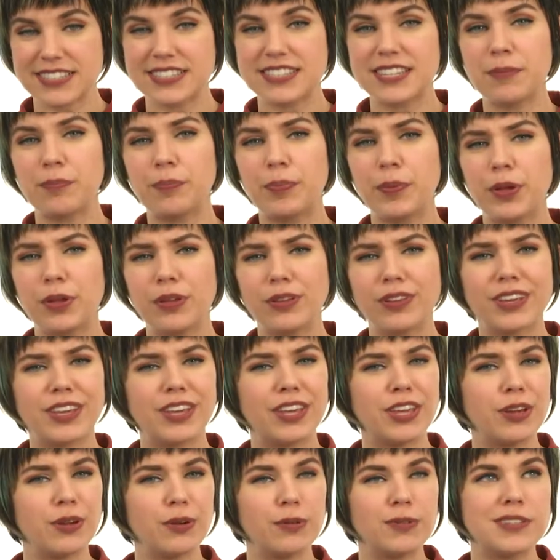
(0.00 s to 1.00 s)
Simple,
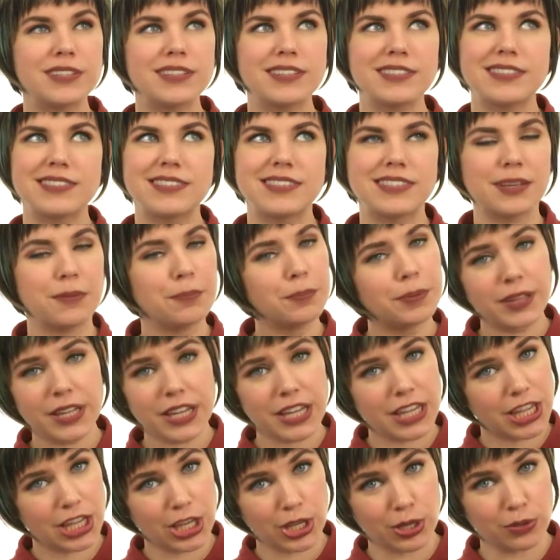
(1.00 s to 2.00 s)
cute,
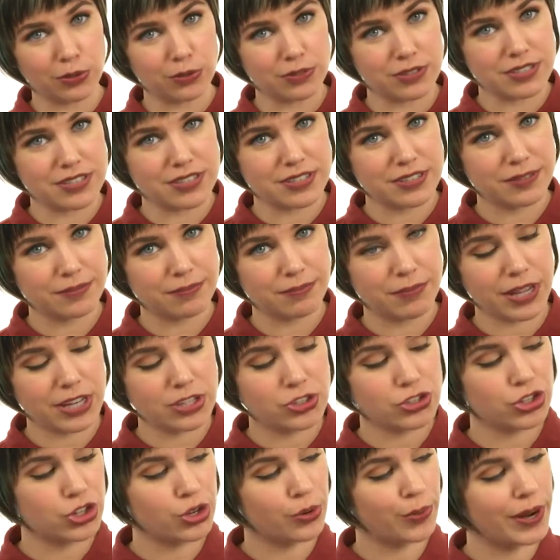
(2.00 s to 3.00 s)
simply cute.
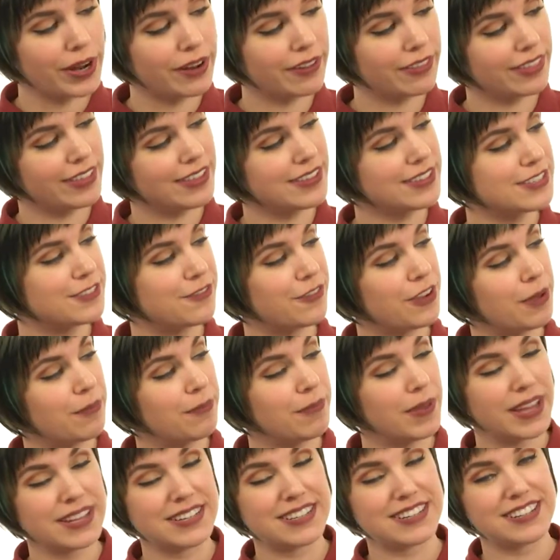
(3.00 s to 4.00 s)
Make sure you're wearing these
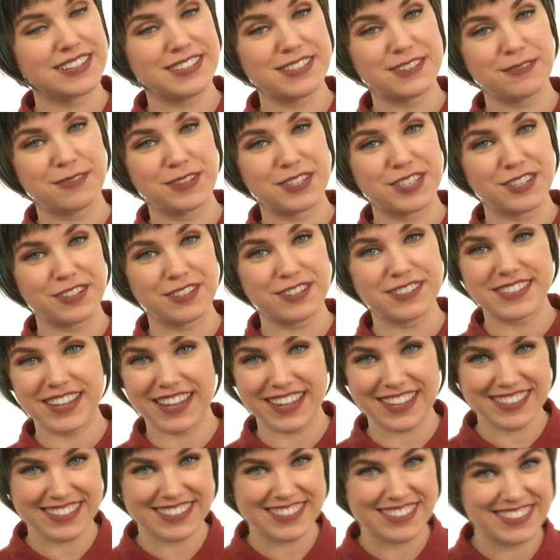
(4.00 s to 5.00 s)
from Adidas Originals
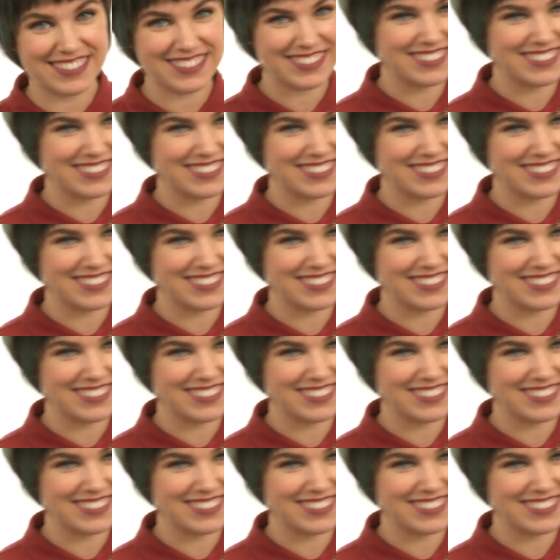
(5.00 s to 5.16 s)
Kids.